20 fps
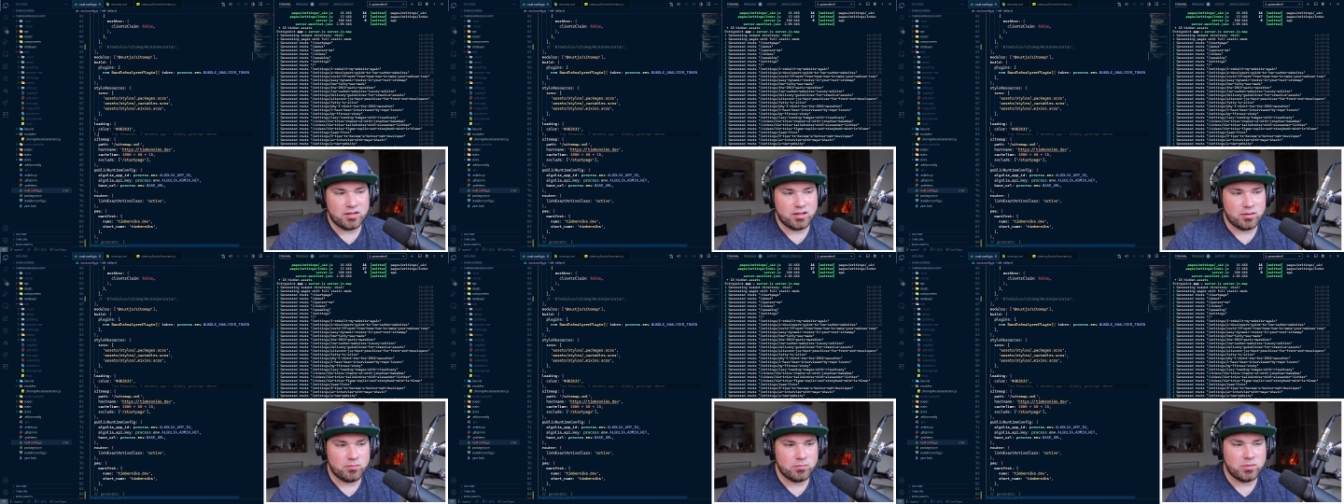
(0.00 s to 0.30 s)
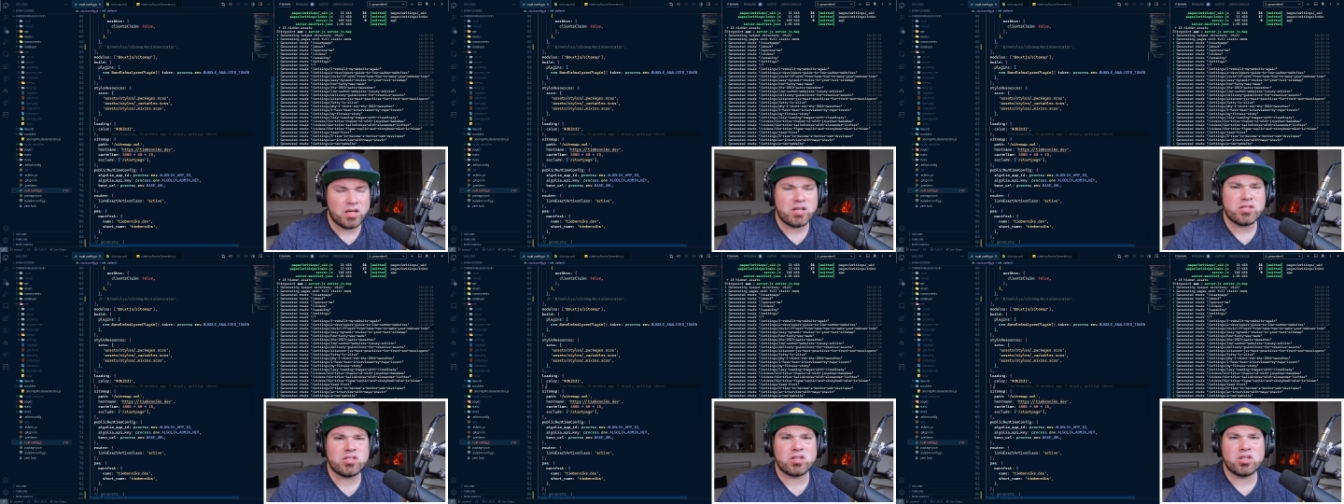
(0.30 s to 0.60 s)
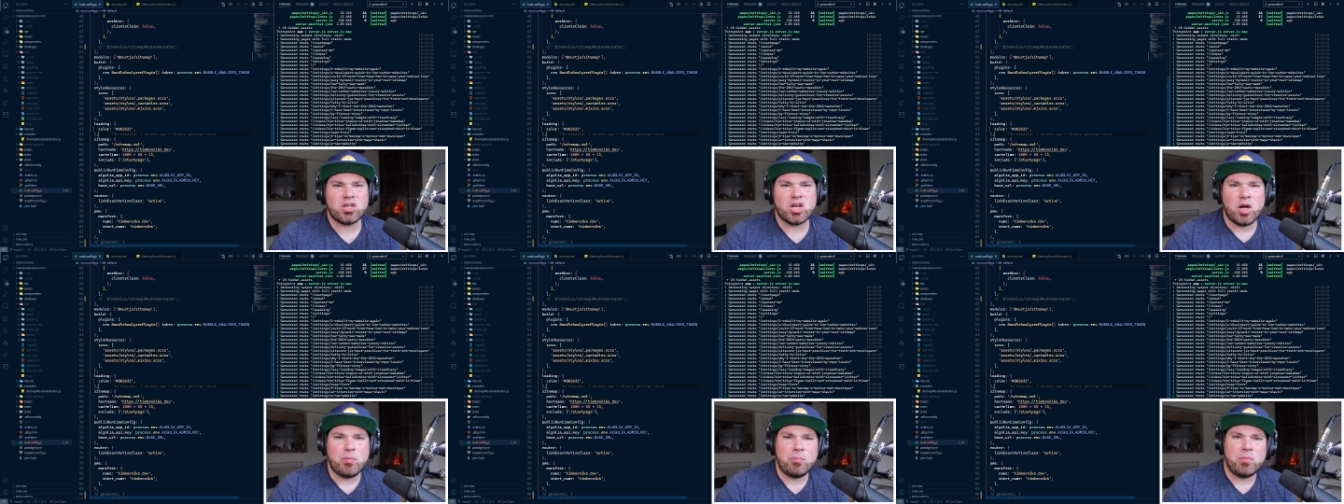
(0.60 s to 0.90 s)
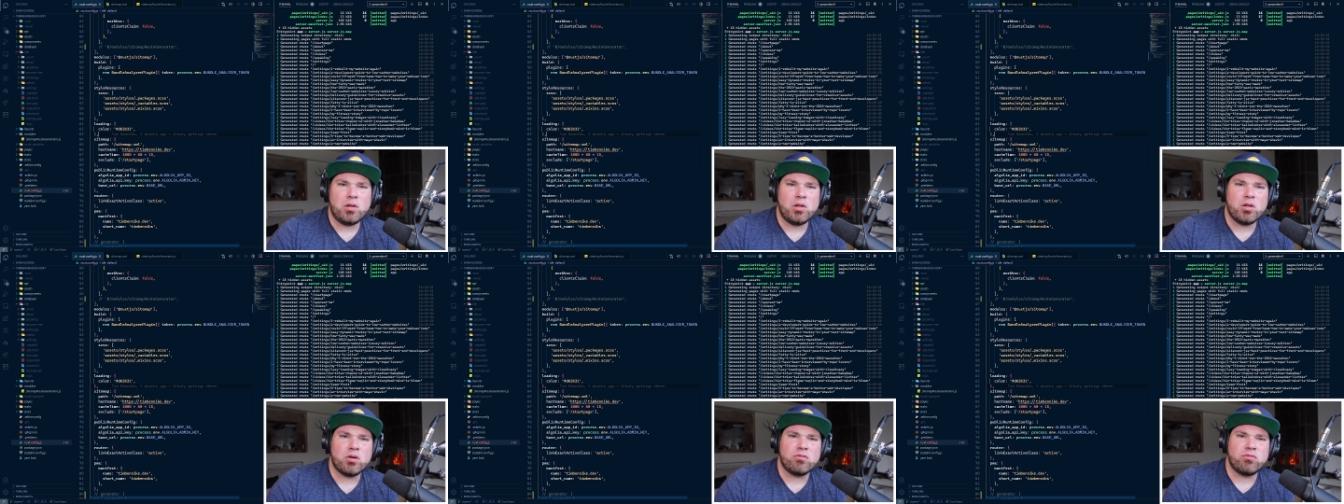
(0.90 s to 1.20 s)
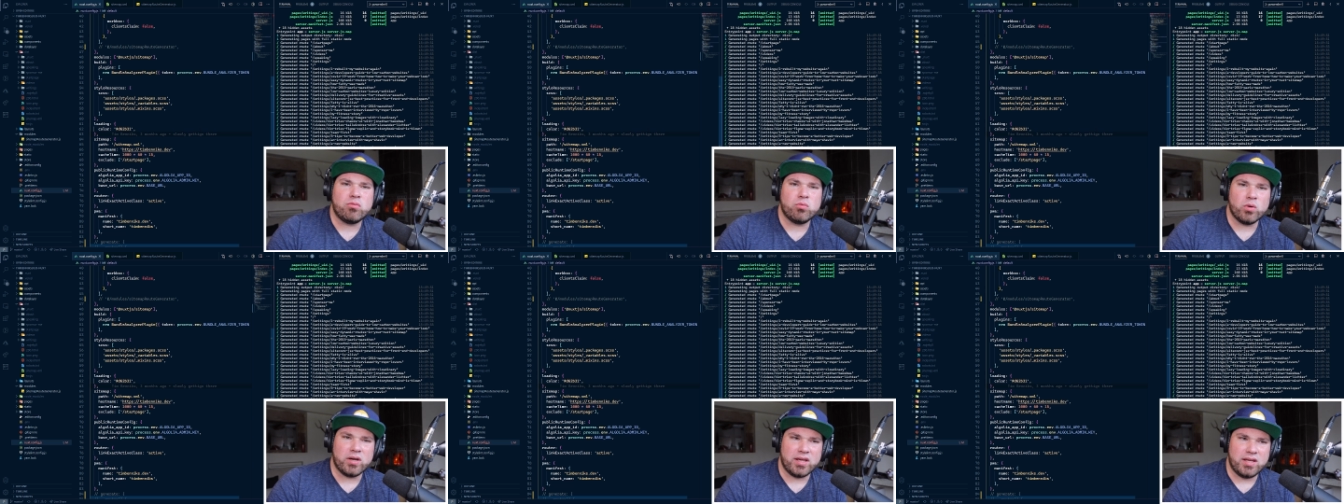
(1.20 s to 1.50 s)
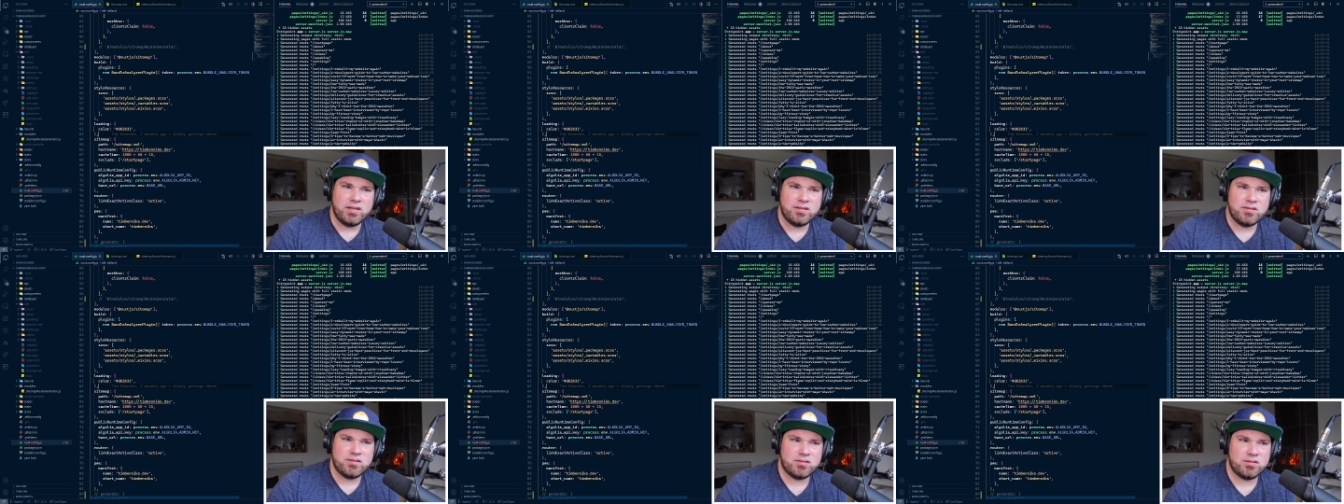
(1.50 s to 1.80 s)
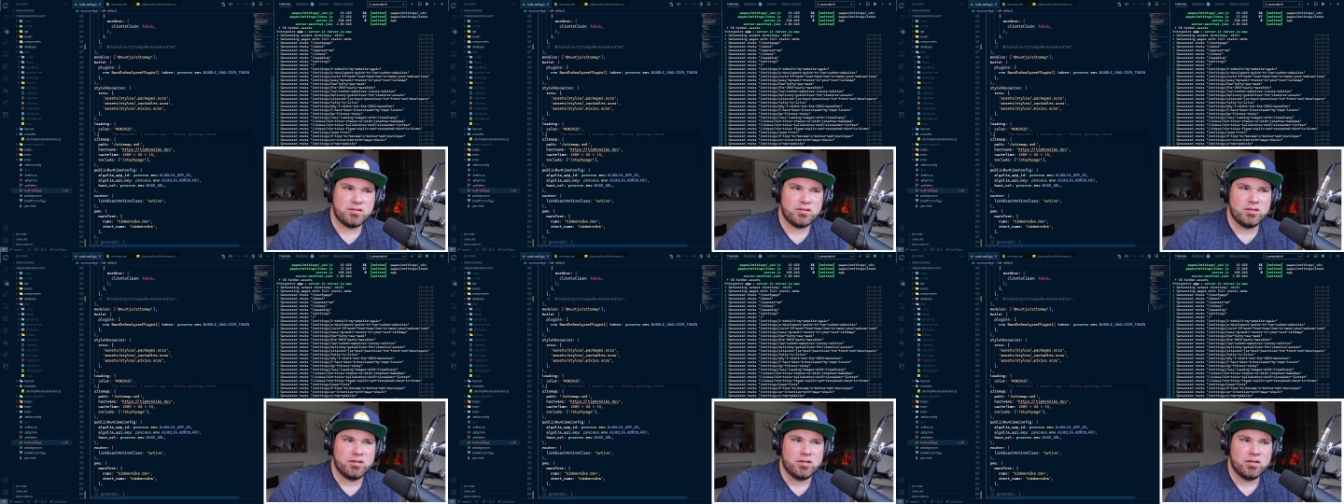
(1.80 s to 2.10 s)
um, there's a couple of ways,